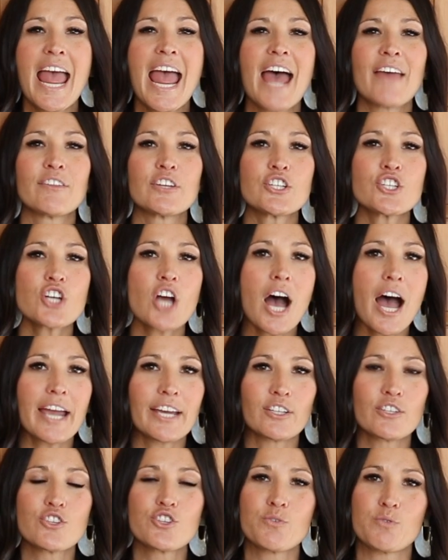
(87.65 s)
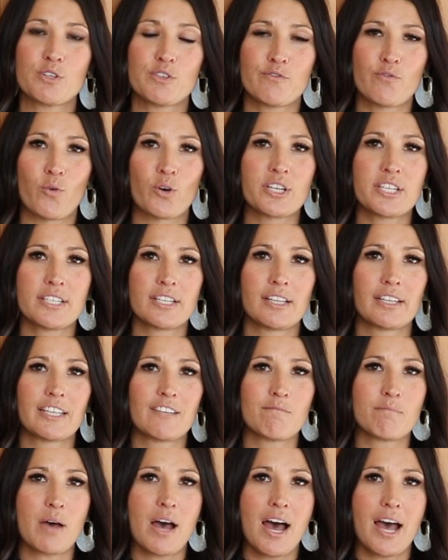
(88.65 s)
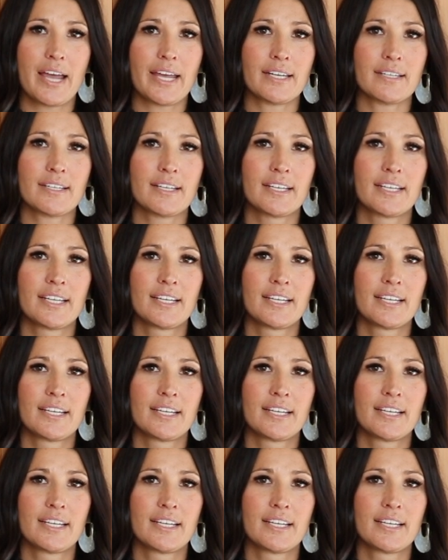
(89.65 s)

and the child she was forced to leave behind.